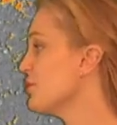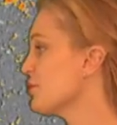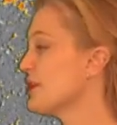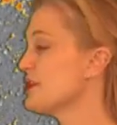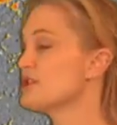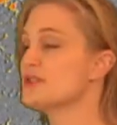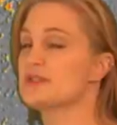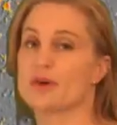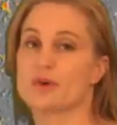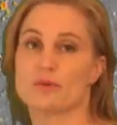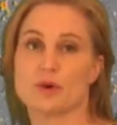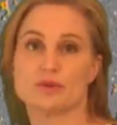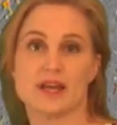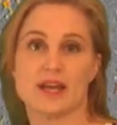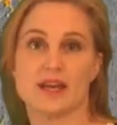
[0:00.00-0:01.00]
new regions that are
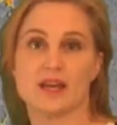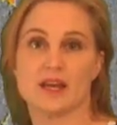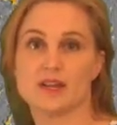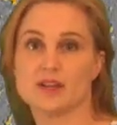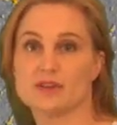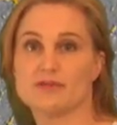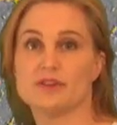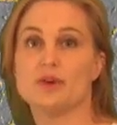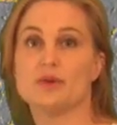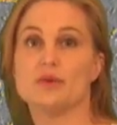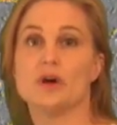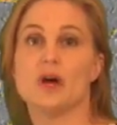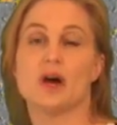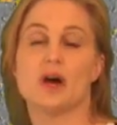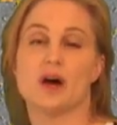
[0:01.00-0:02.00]
rotating into
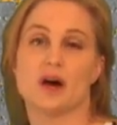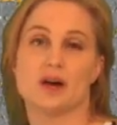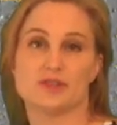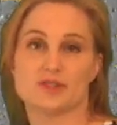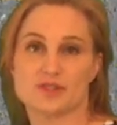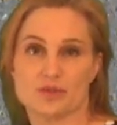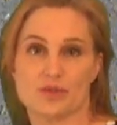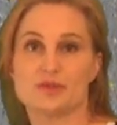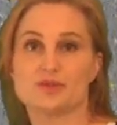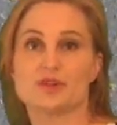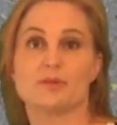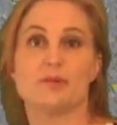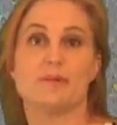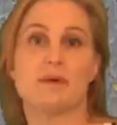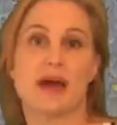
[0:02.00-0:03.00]
view, so those
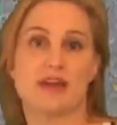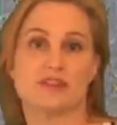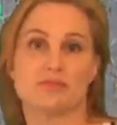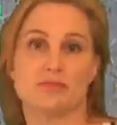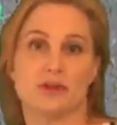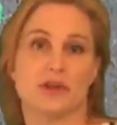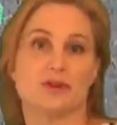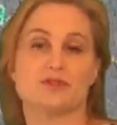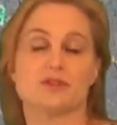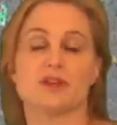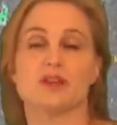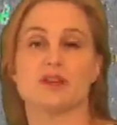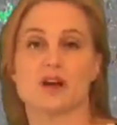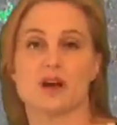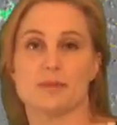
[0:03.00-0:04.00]
could be active players
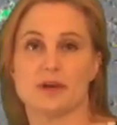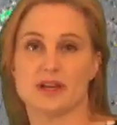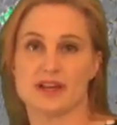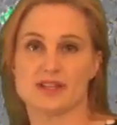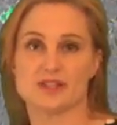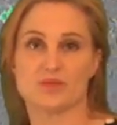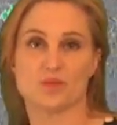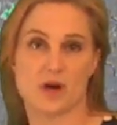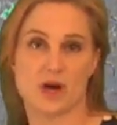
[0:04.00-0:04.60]
in the coming days as